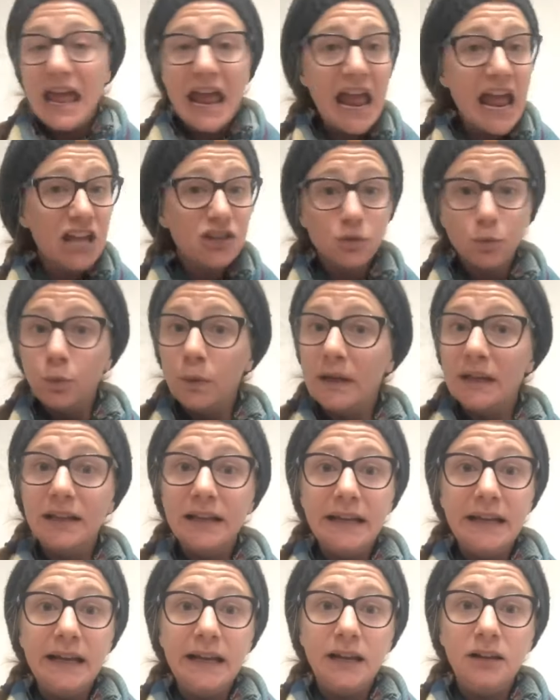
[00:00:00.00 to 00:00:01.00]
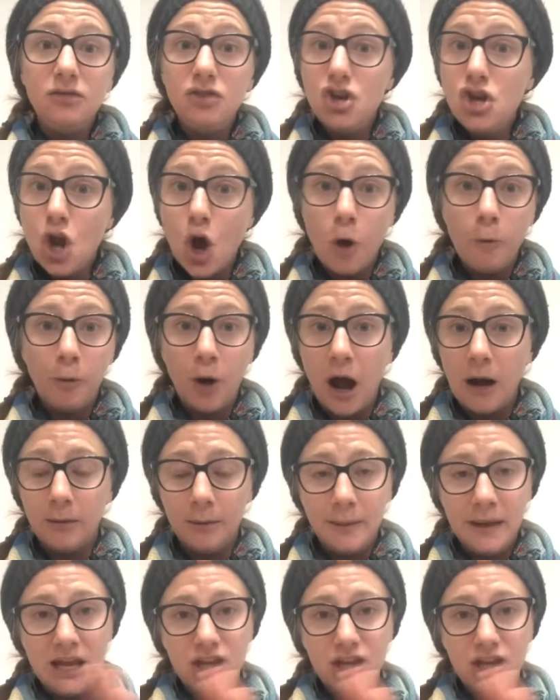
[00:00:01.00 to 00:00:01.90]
It's really no problem.